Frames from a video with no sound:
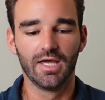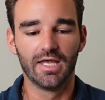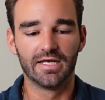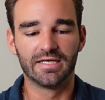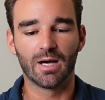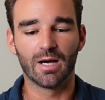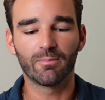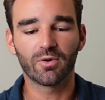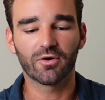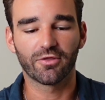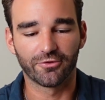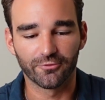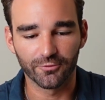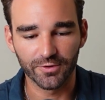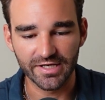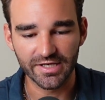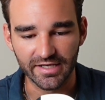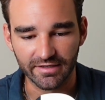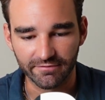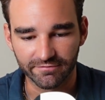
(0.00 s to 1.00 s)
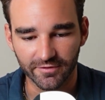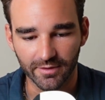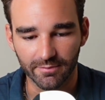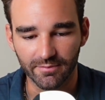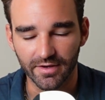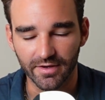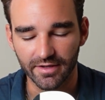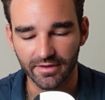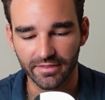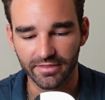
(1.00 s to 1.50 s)
Number 3,
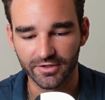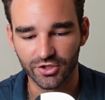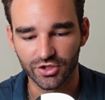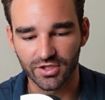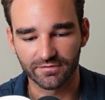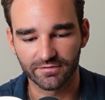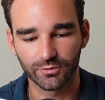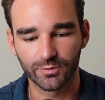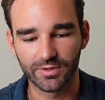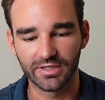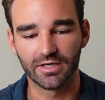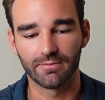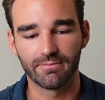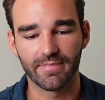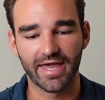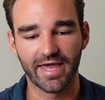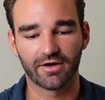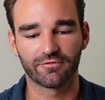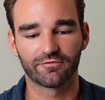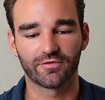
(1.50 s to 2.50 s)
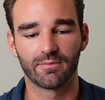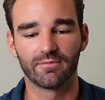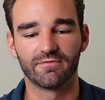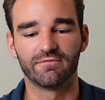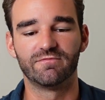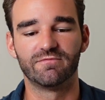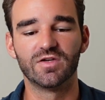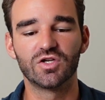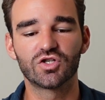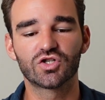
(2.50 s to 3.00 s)
from the shift we need to make from
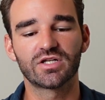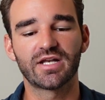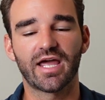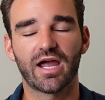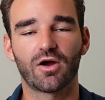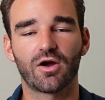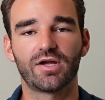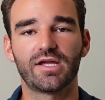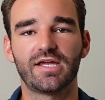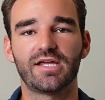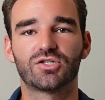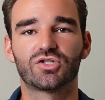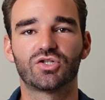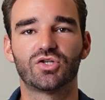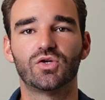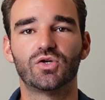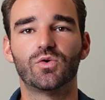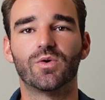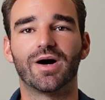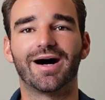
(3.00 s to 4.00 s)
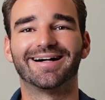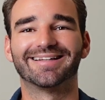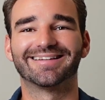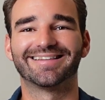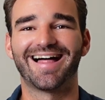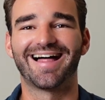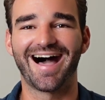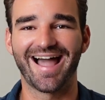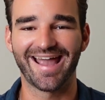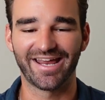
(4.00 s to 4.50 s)
visionary to
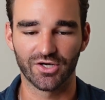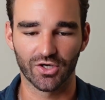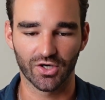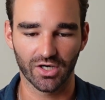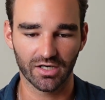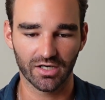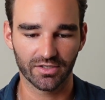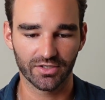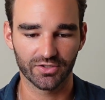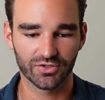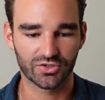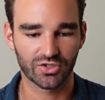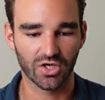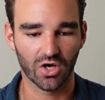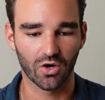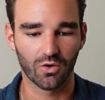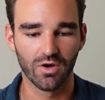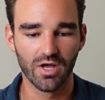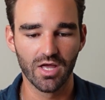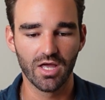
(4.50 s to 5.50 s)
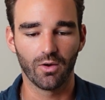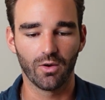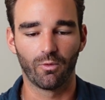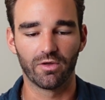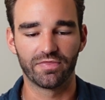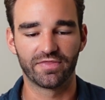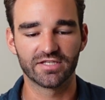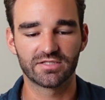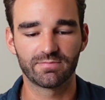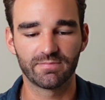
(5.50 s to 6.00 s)
aligner. So
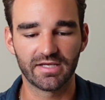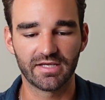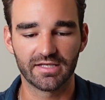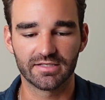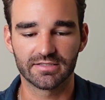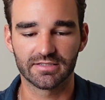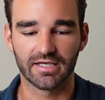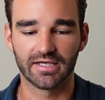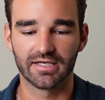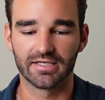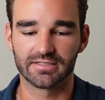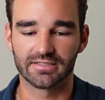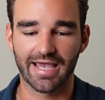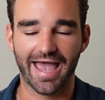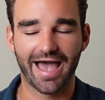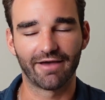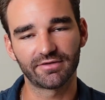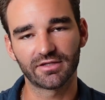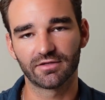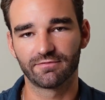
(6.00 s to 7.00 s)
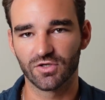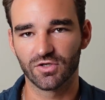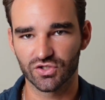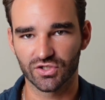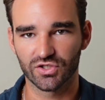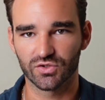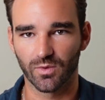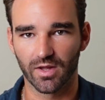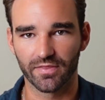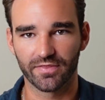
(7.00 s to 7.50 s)
what this means is having the vision
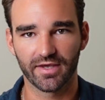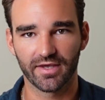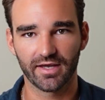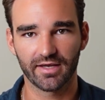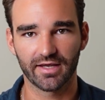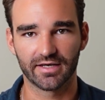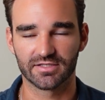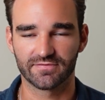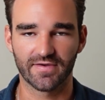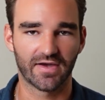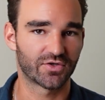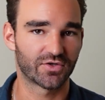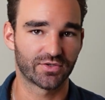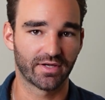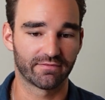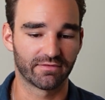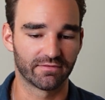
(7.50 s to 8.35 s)
is one thing, and as founders, you have